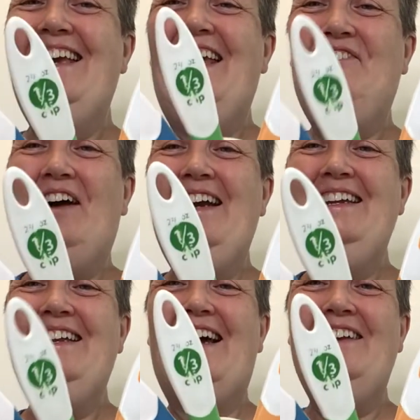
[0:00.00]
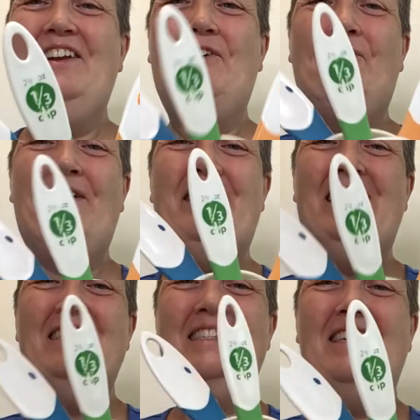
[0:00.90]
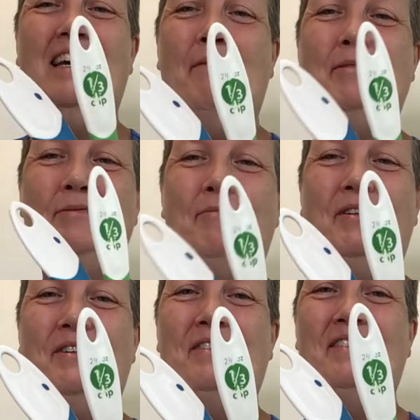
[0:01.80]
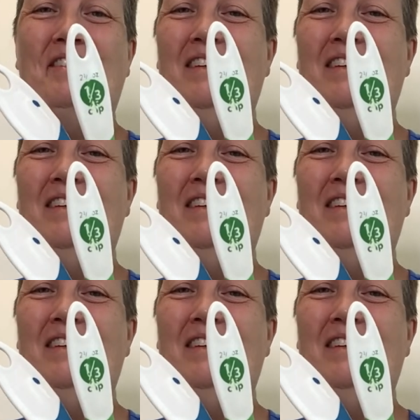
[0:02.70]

If I did not know what these cups were,